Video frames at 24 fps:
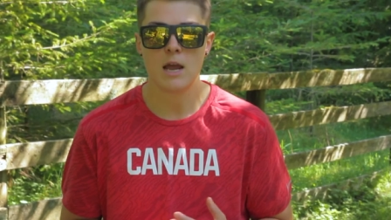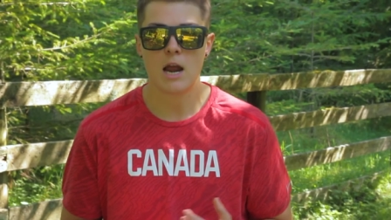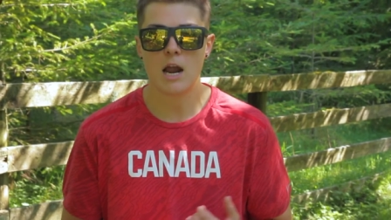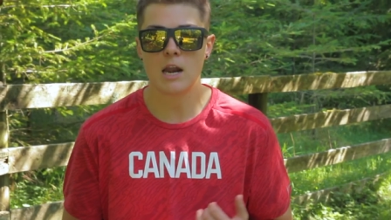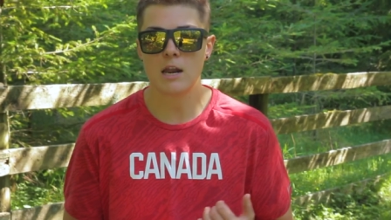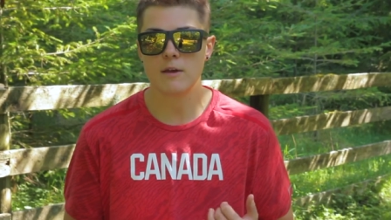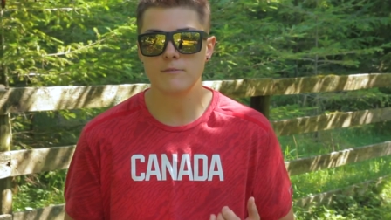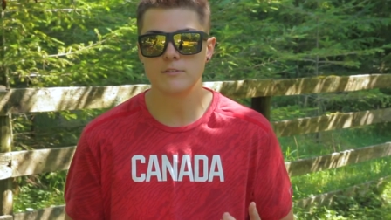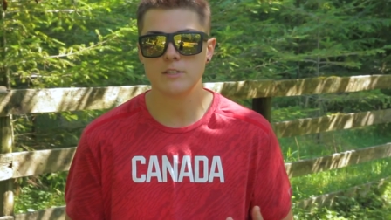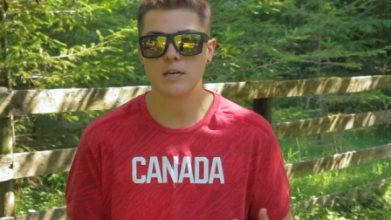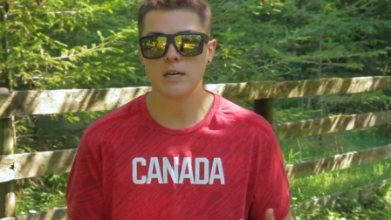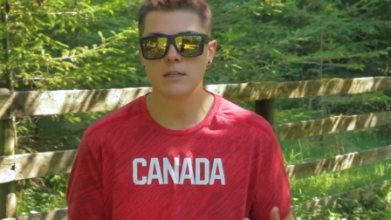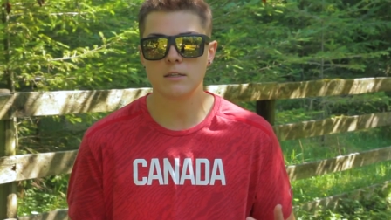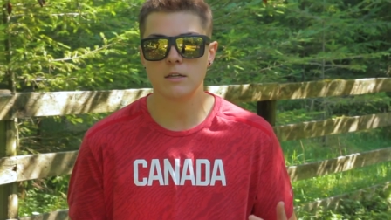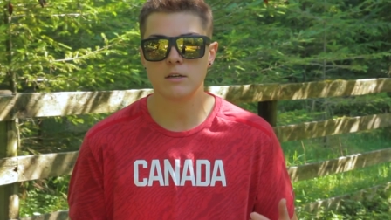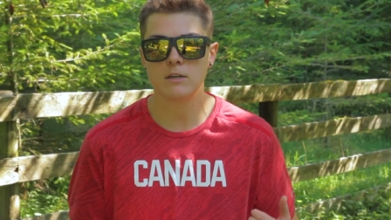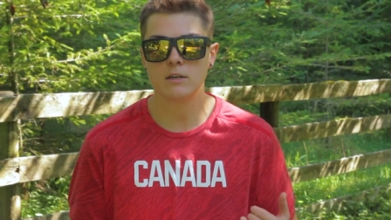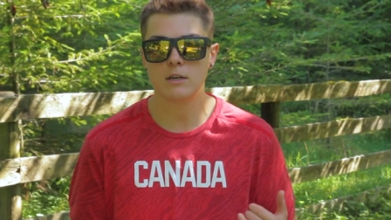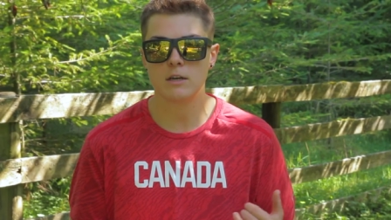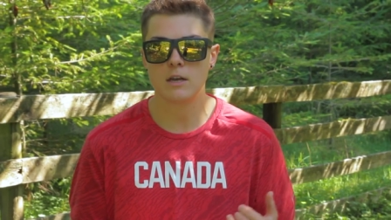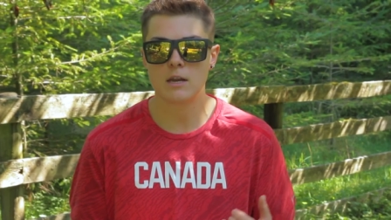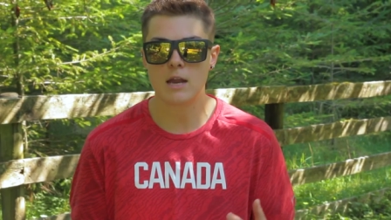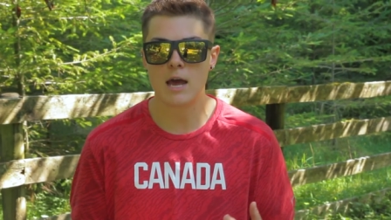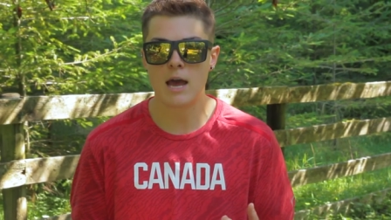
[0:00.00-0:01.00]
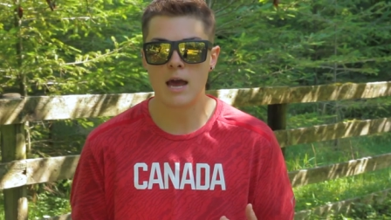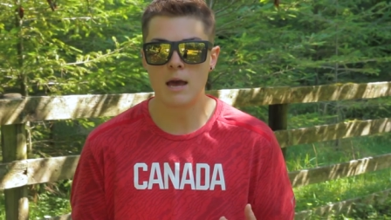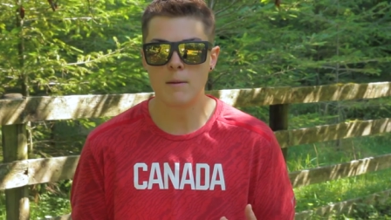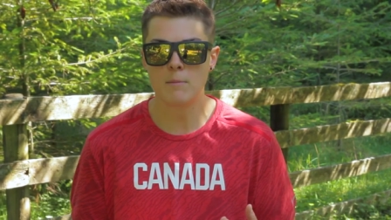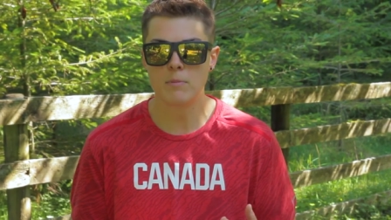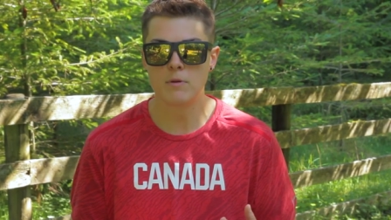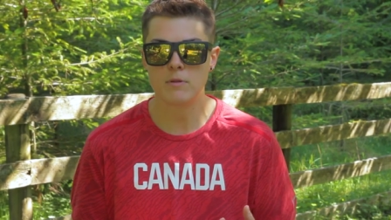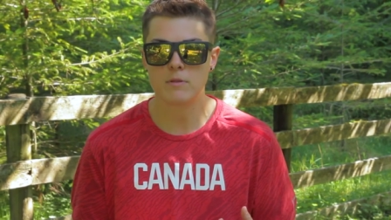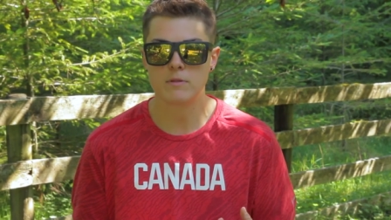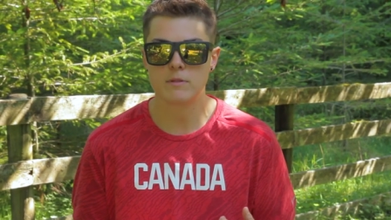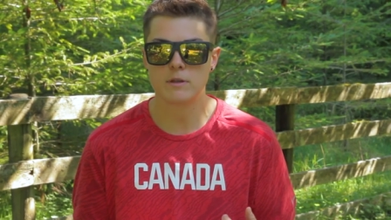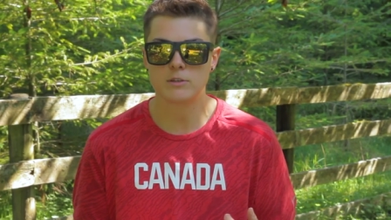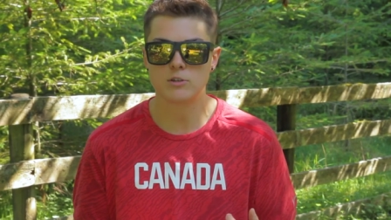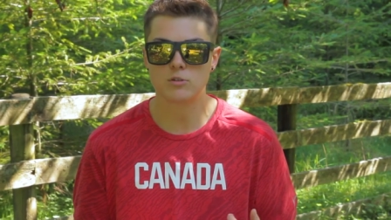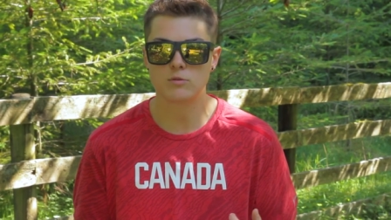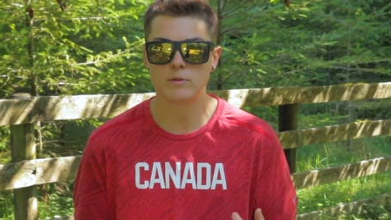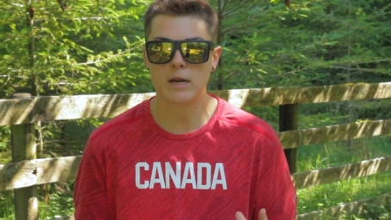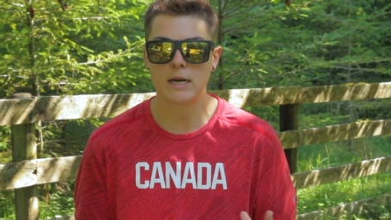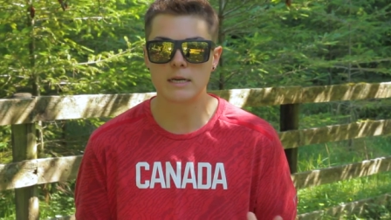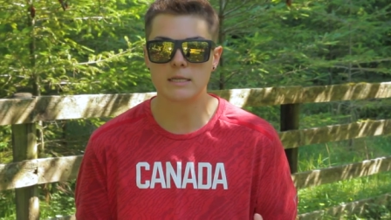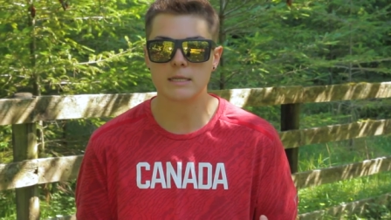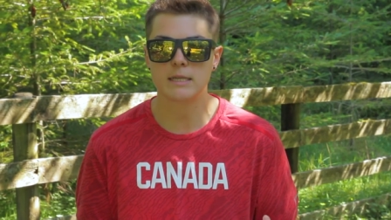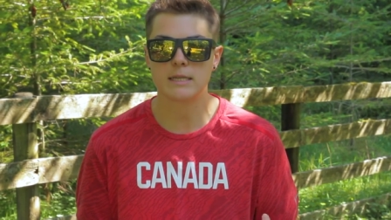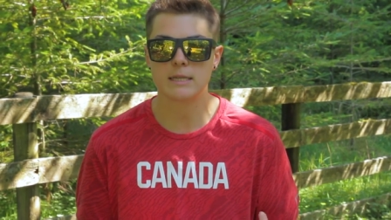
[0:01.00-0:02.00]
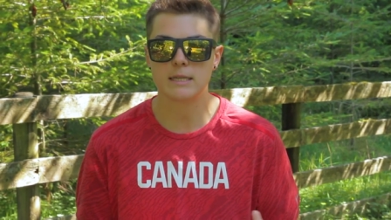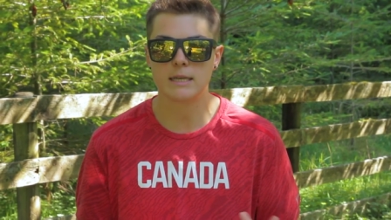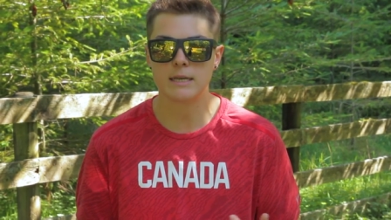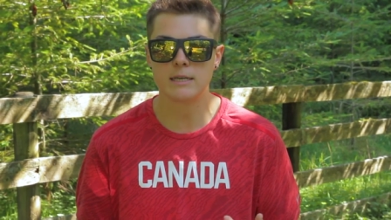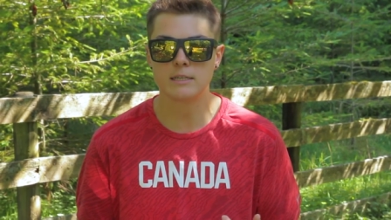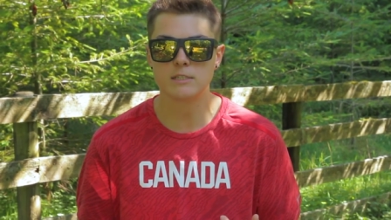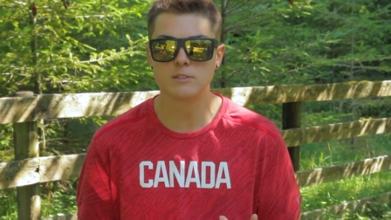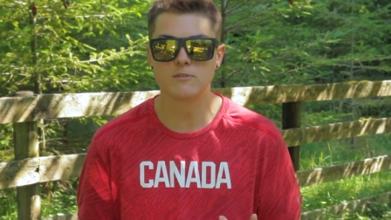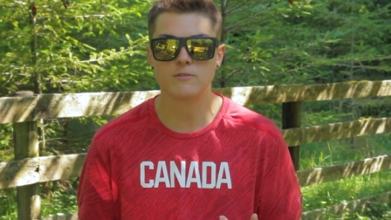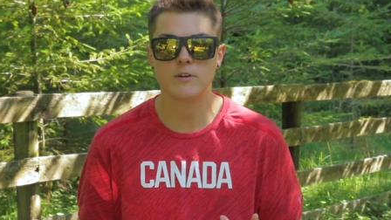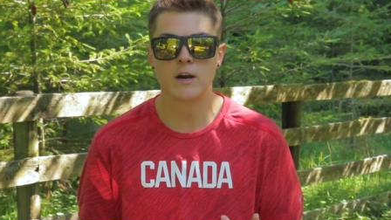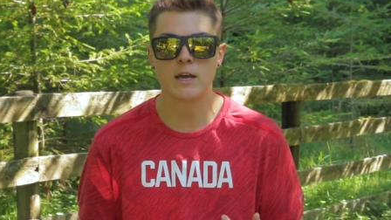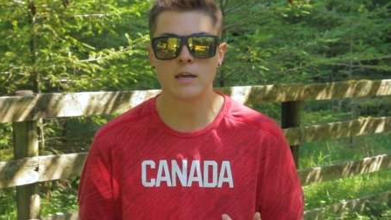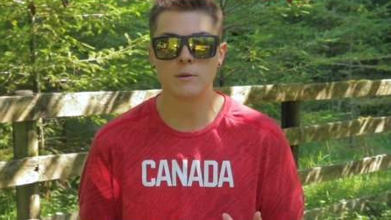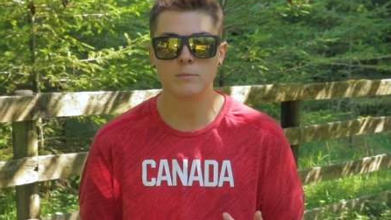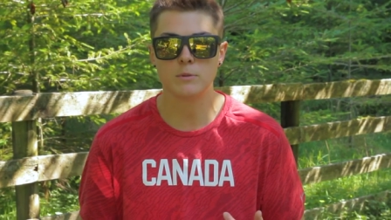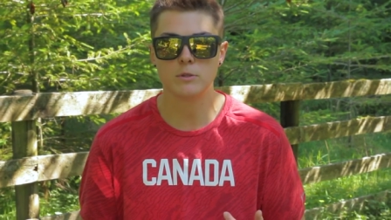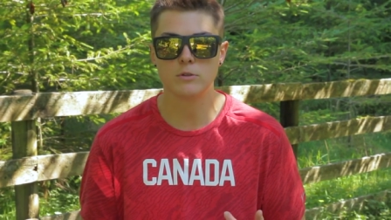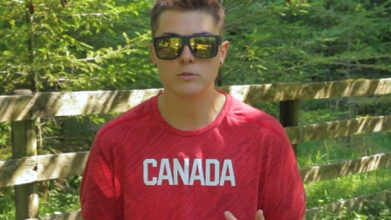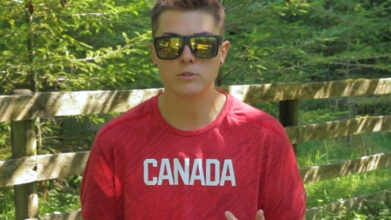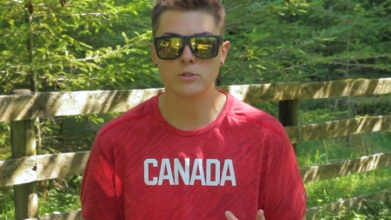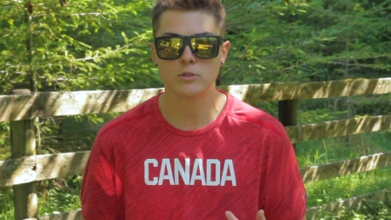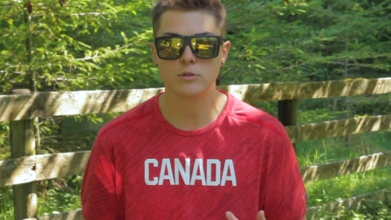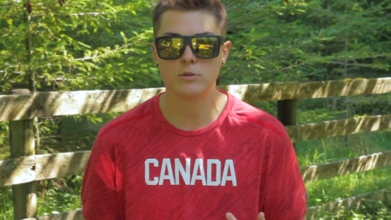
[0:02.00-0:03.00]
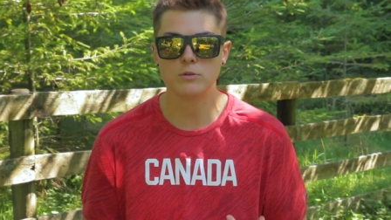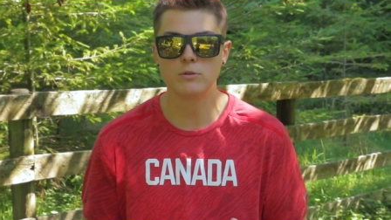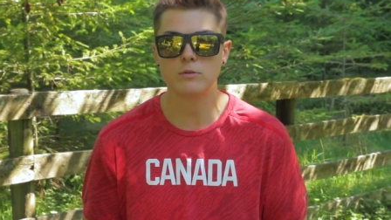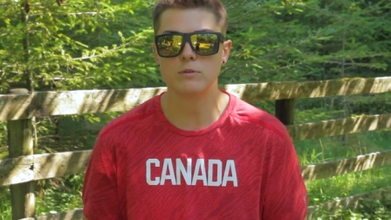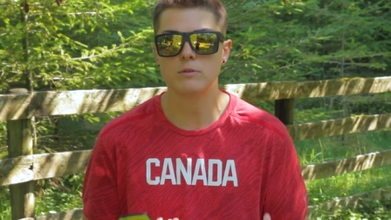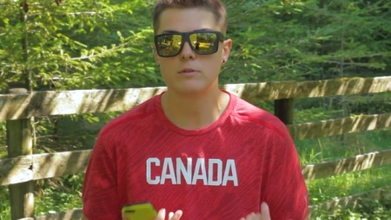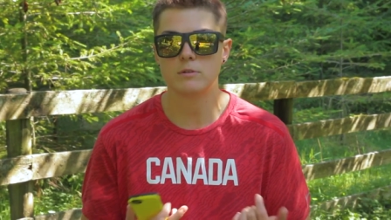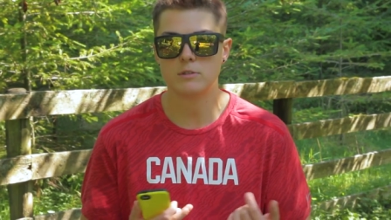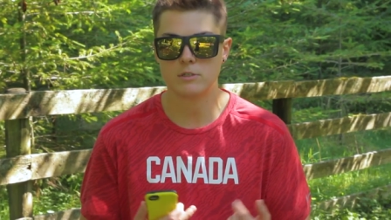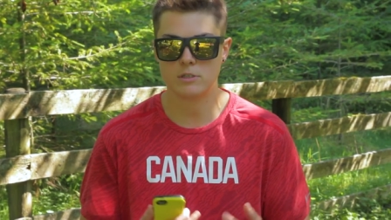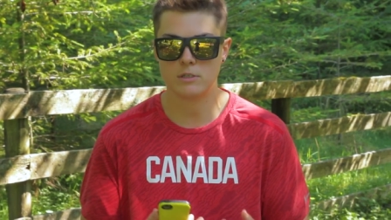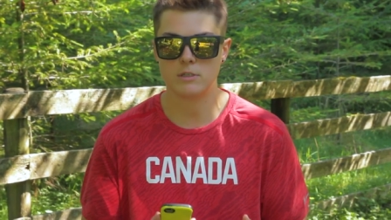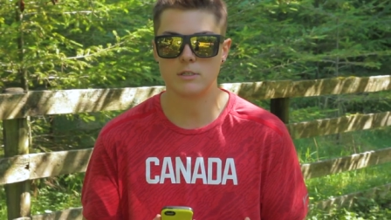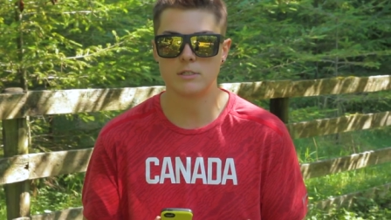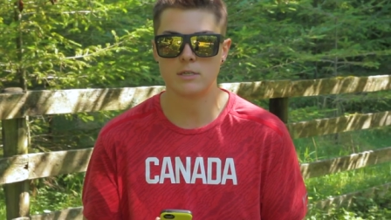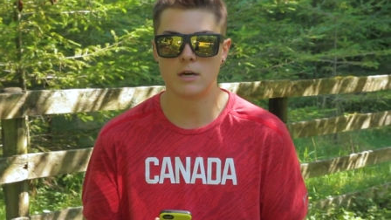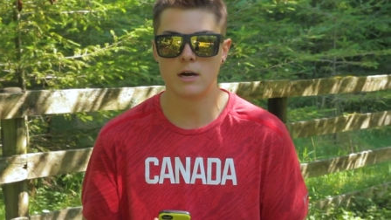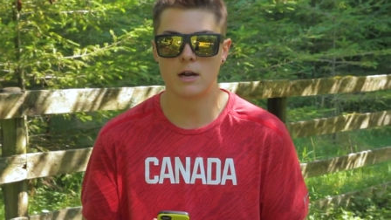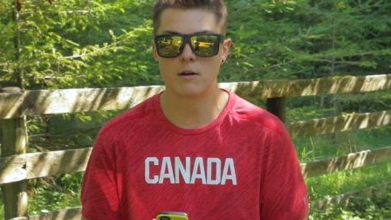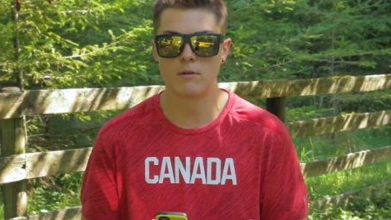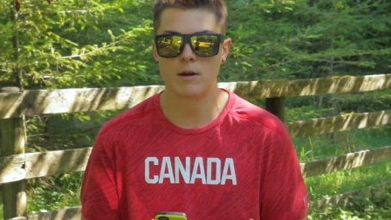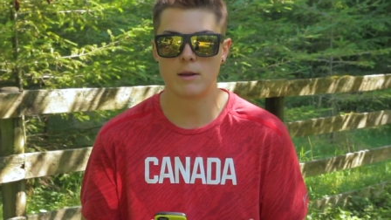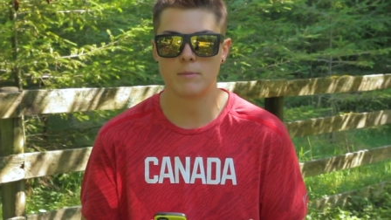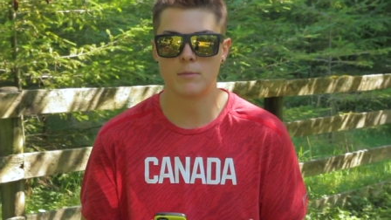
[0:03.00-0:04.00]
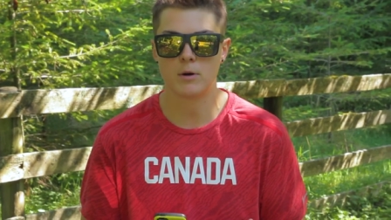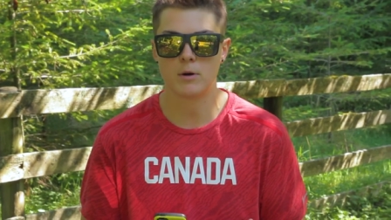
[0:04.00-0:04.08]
and I've downloaded an app that directly links via Bluetooth to this heart rate